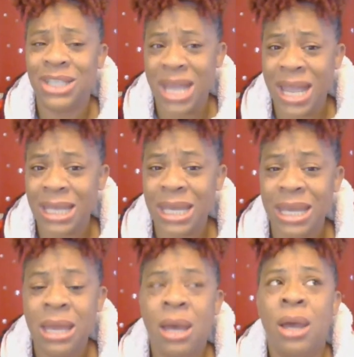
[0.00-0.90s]

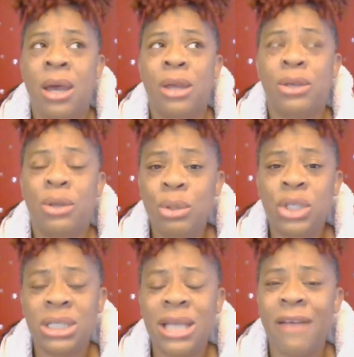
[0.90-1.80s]
Jacky, you
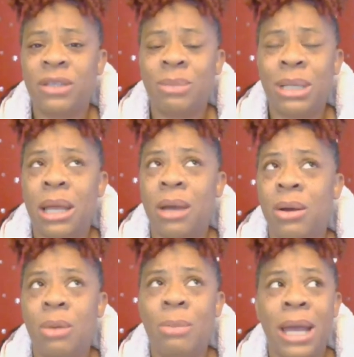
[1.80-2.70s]
just have to be like,
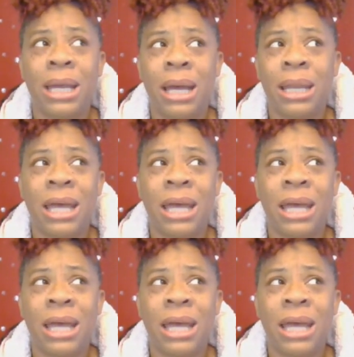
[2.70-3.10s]
oh my God,